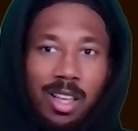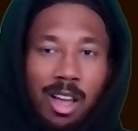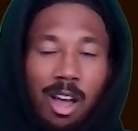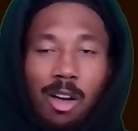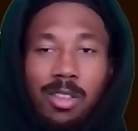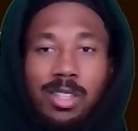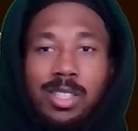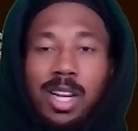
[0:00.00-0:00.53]

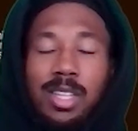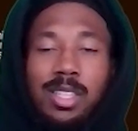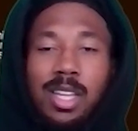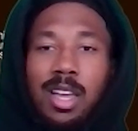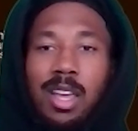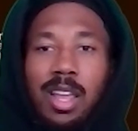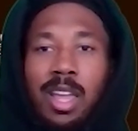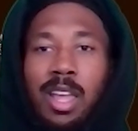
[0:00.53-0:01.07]
all the shots that
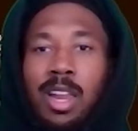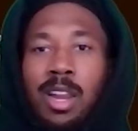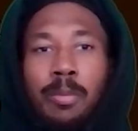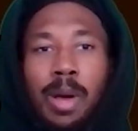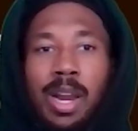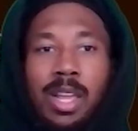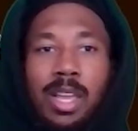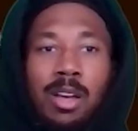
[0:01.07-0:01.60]
could have hit
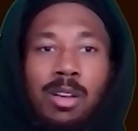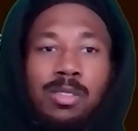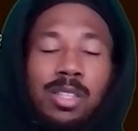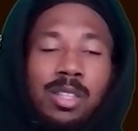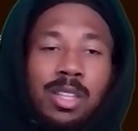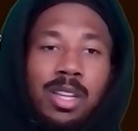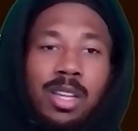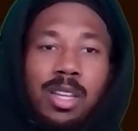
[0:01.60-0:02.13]
anybody else in
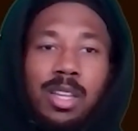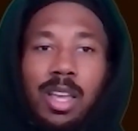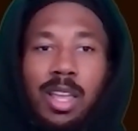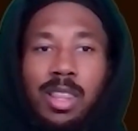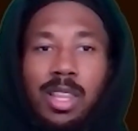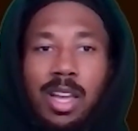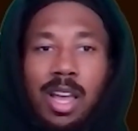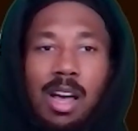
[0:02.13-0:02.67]

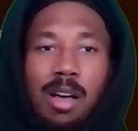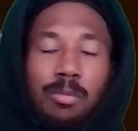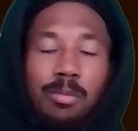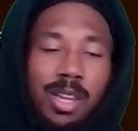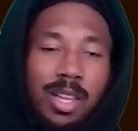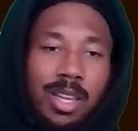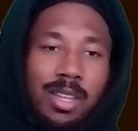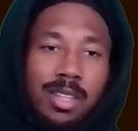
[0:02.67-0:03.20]
the
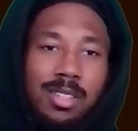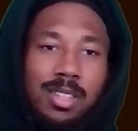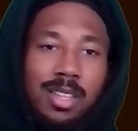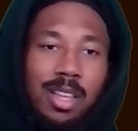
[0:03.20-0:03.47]
complex.